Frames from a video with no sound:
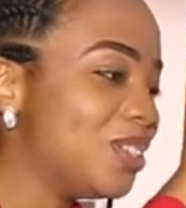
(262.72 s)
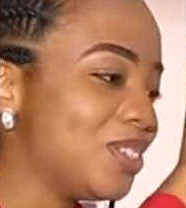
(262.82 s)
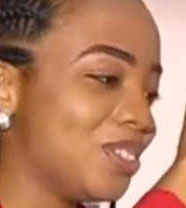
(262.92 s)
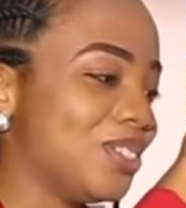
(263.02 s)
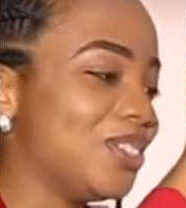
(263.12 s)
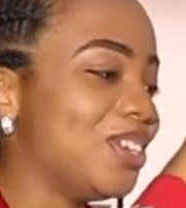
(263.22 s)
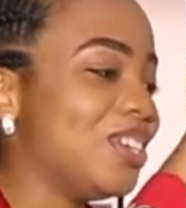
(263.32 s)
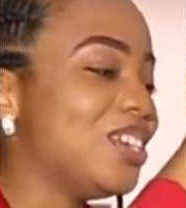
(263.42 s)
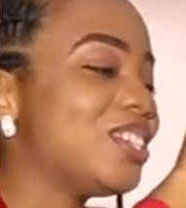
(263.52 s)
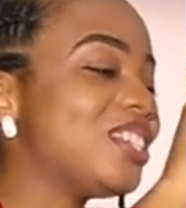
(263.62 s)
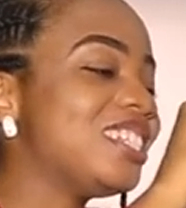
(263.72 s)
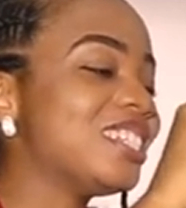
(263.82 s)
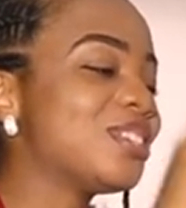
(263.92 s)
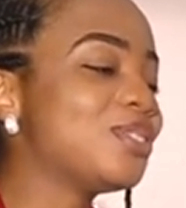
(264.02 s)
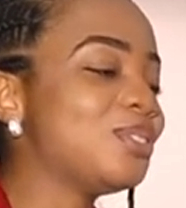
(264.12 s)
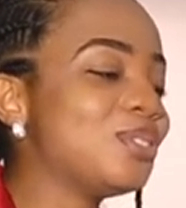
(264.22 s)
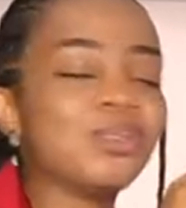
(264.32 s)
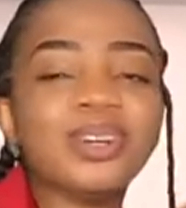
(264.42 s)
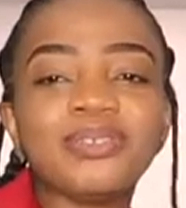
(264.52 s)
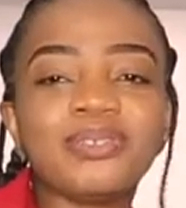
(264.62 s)
Woo! So this is a good
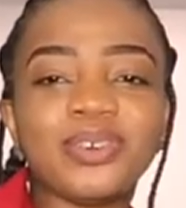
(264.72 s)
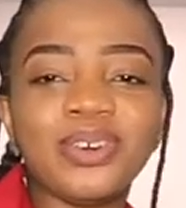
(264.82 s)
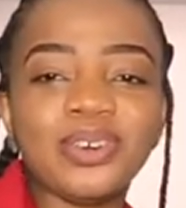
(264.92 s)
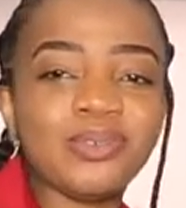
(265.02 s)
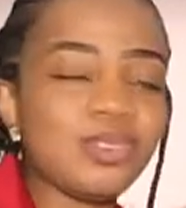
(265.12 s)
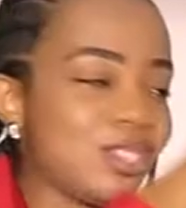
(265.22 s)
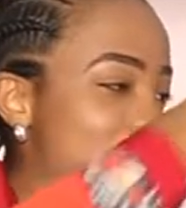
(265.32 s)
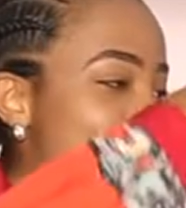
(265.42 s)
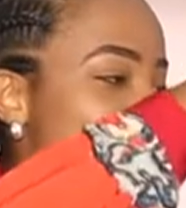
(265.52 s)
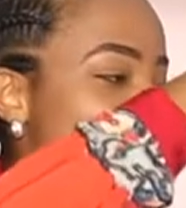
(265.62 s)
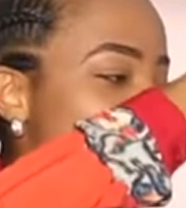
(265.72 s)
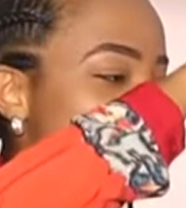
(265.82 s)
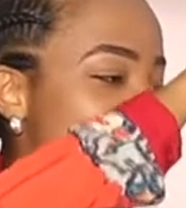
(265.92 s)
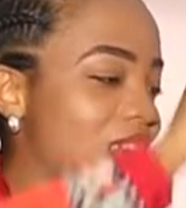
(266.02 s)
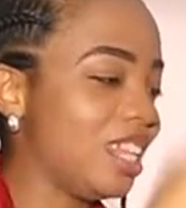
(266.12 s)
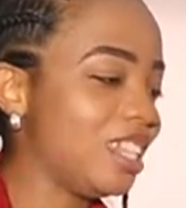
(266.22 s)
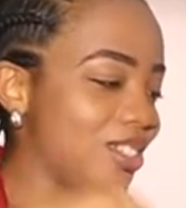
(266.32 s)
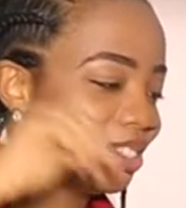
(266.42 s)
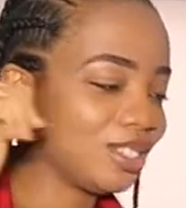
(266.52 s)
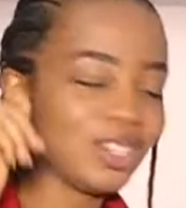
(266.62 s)
one for once you do it like that,
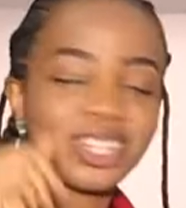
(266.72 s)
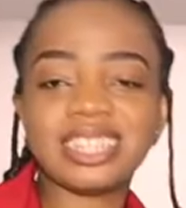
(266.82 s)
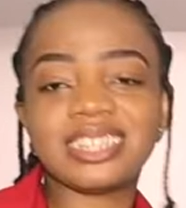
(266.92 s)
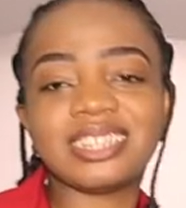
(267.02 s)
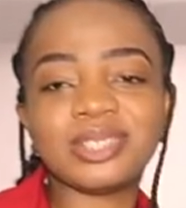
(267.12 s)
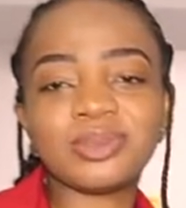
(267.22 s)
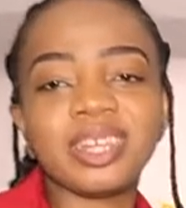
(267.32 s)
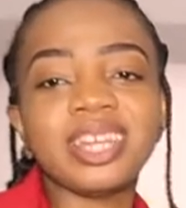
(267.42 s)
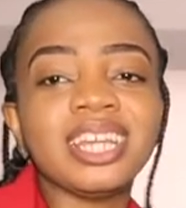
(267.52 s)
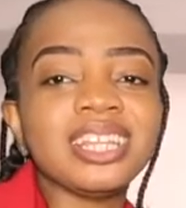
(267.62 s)
just lock it this way.